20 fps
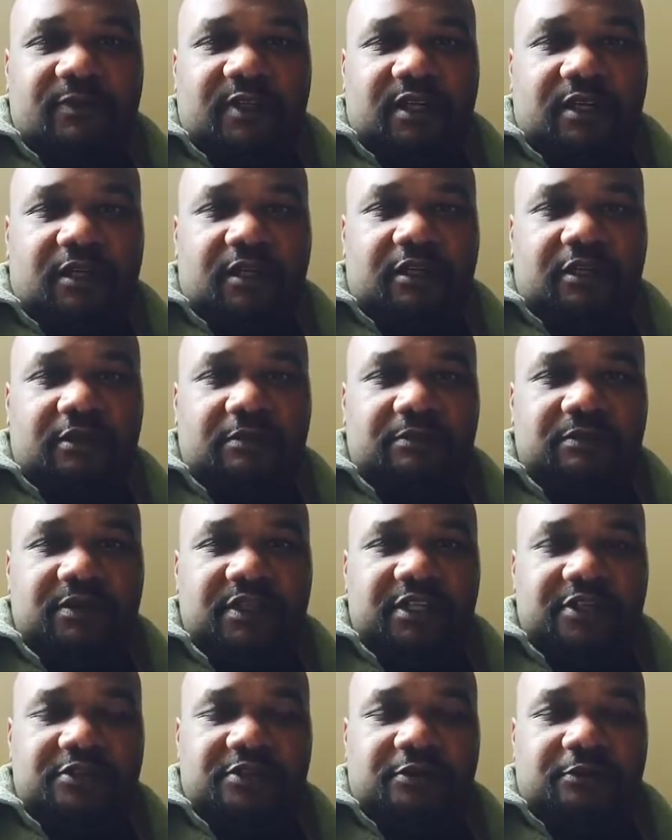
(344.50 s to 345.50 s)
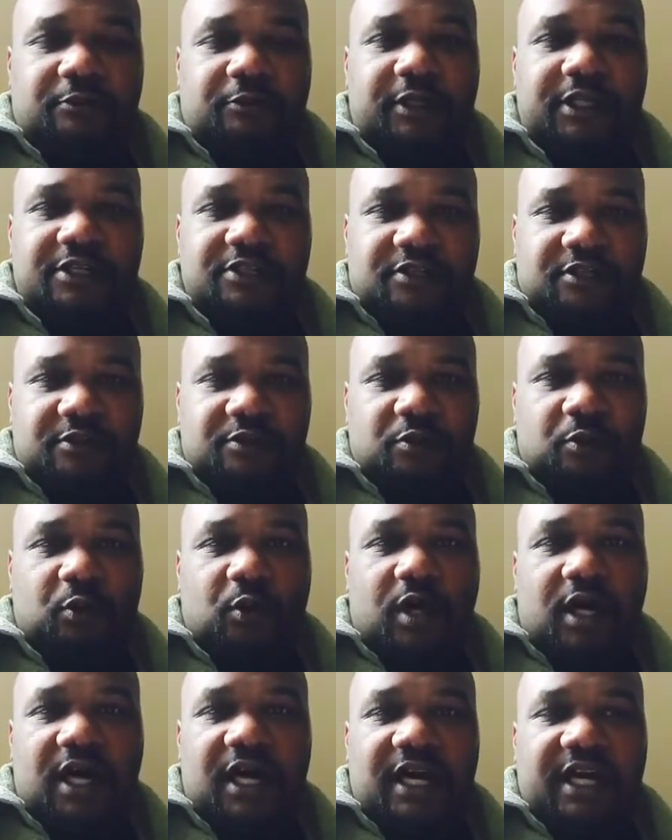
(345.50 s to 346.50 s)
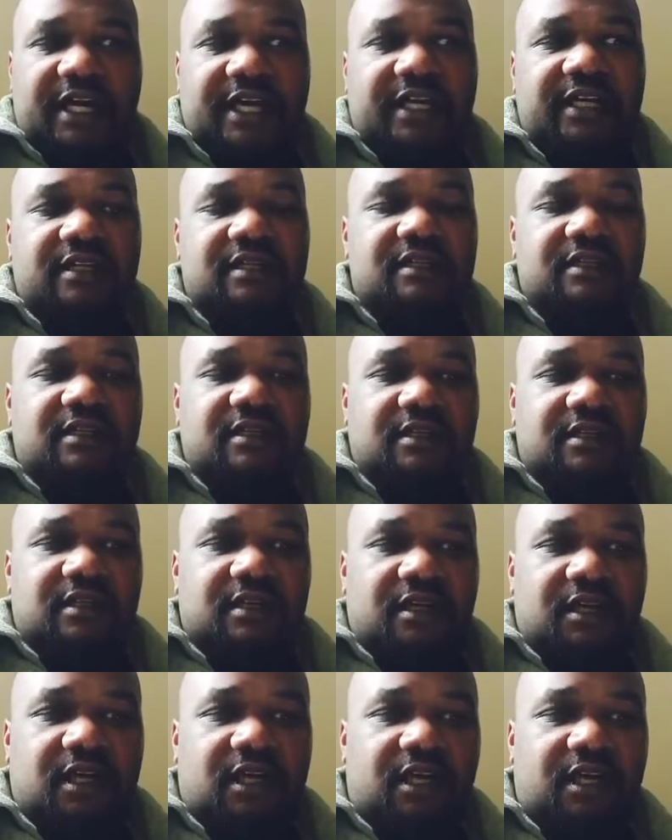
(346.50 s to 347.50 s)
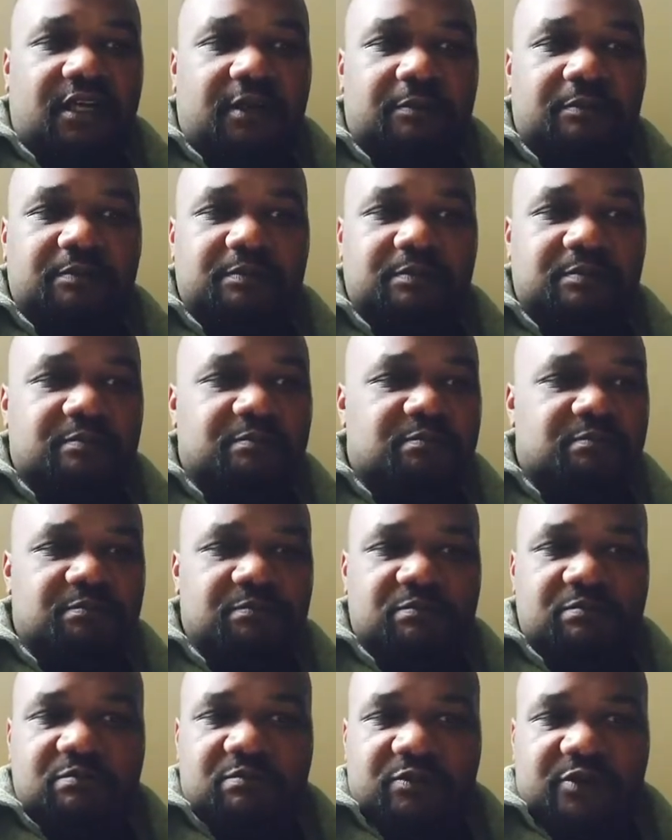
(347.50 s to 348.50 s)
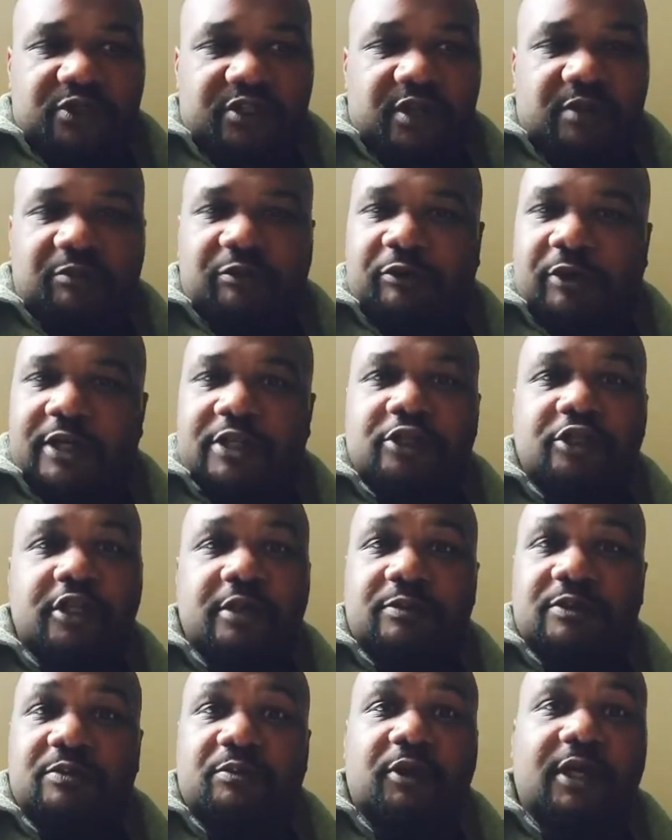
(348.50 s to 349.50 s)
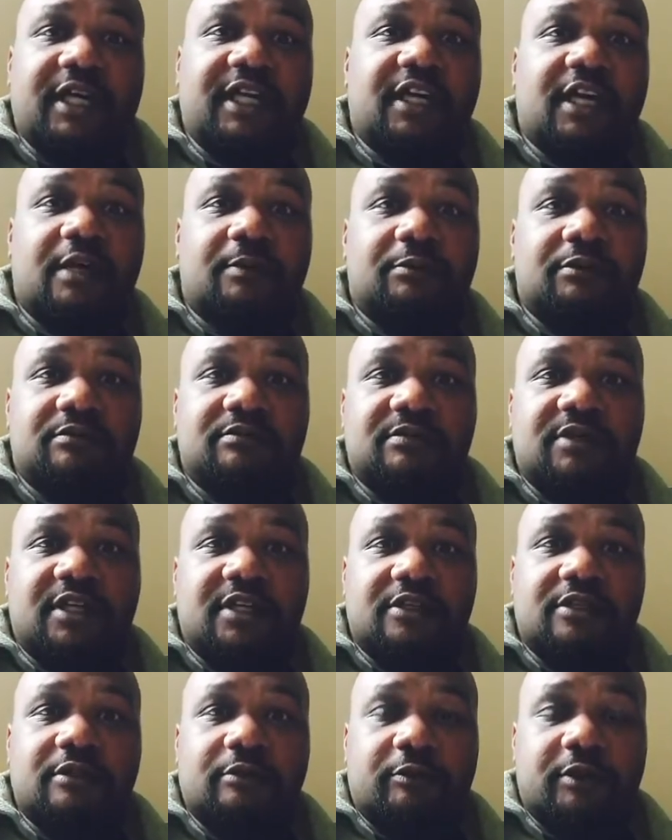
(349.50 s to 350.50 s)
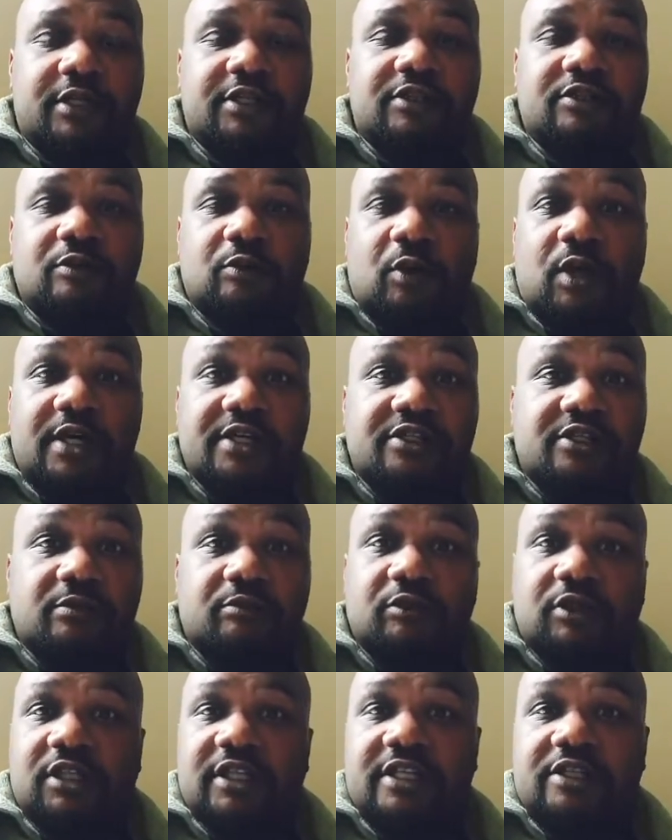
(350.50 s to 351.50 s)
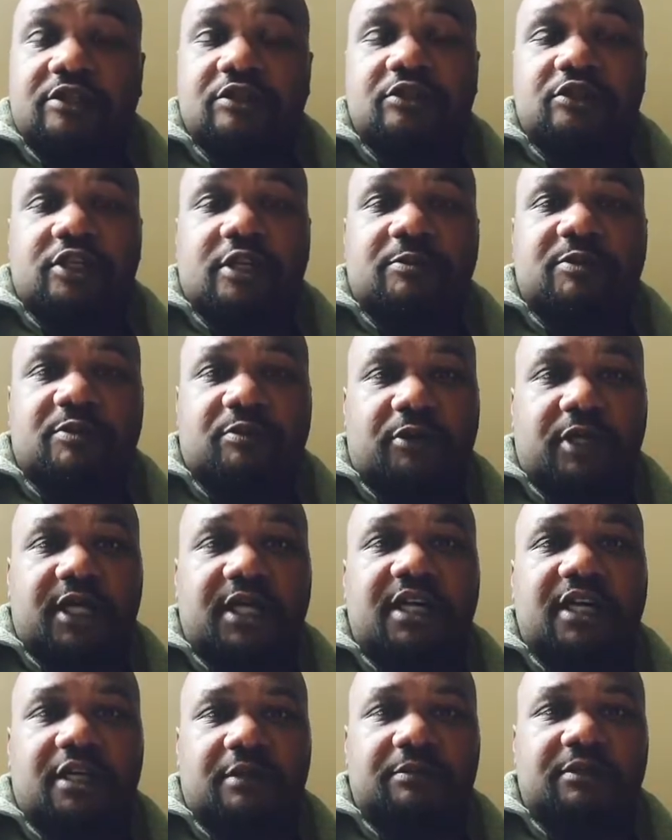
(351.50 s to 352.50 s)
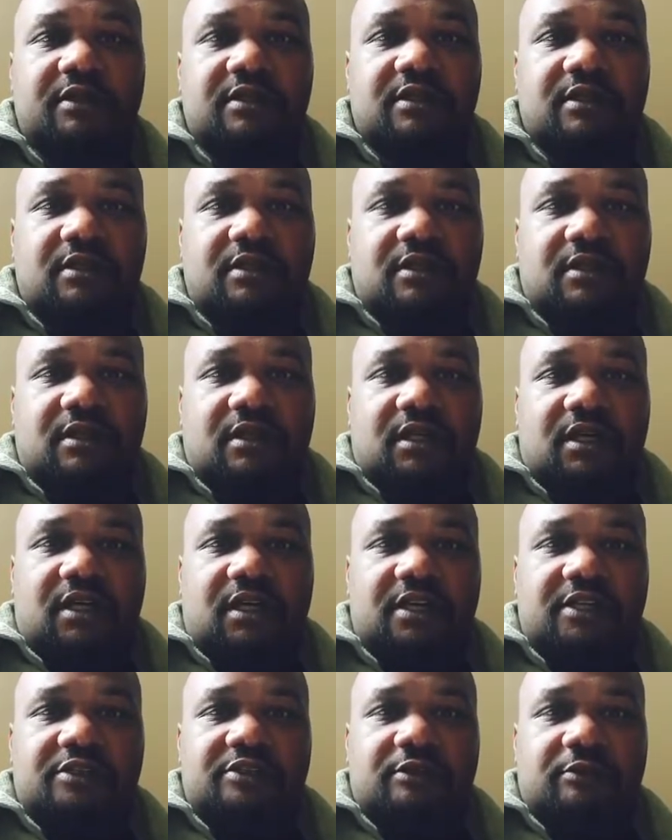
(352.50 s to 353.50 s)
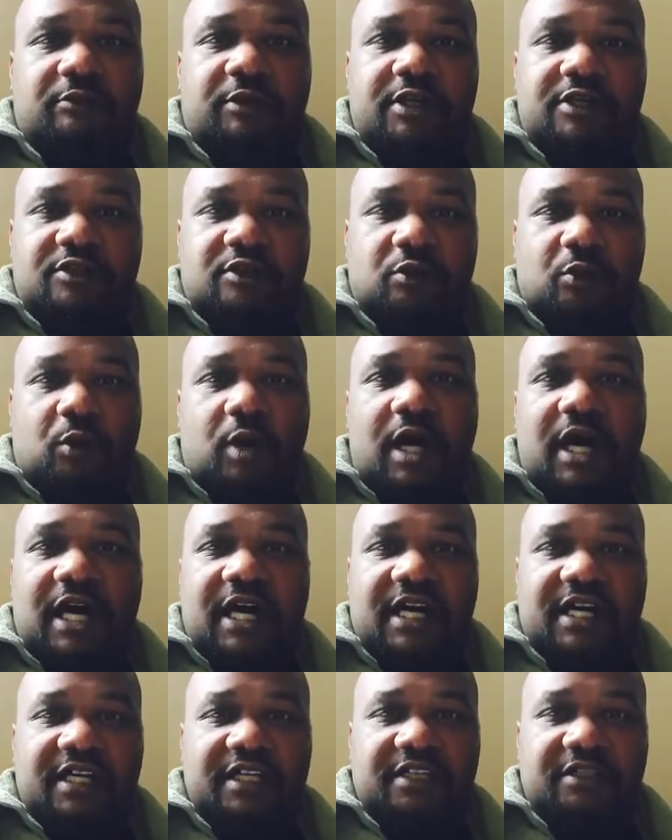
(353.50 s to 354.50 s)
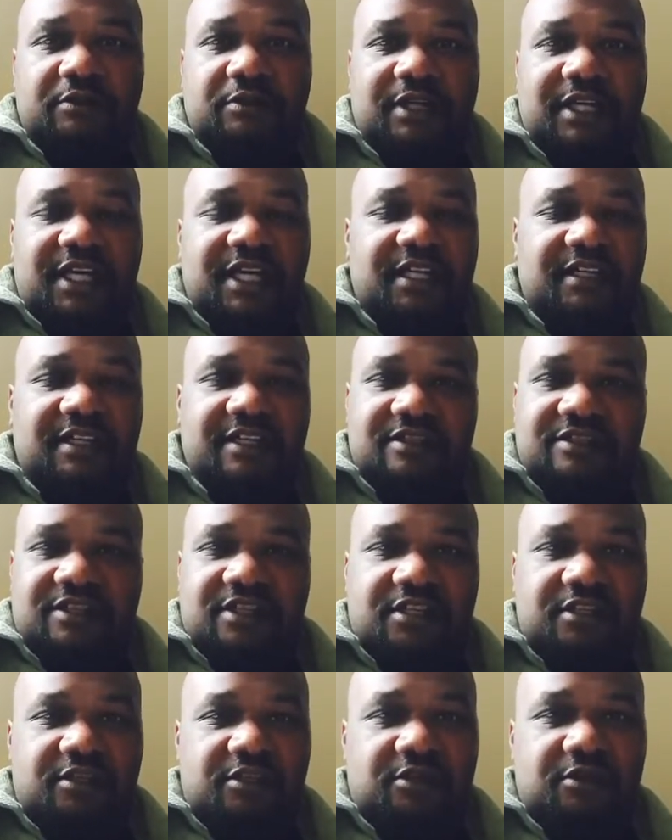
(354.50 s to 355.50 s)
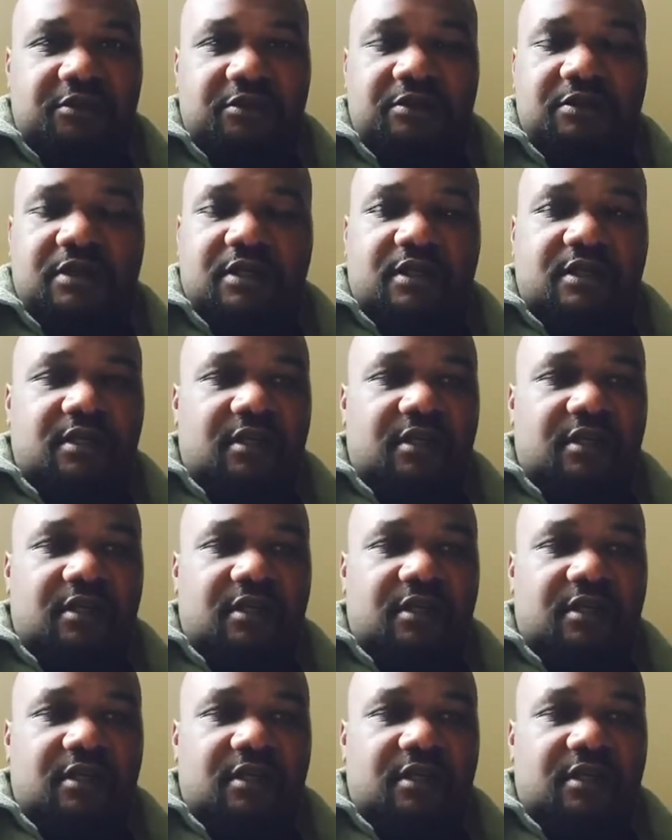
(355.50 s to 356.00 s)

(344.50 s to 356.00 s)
It's the reason why some friendships break up. It's the reason why some relationships break up. It's the reason why you can't continue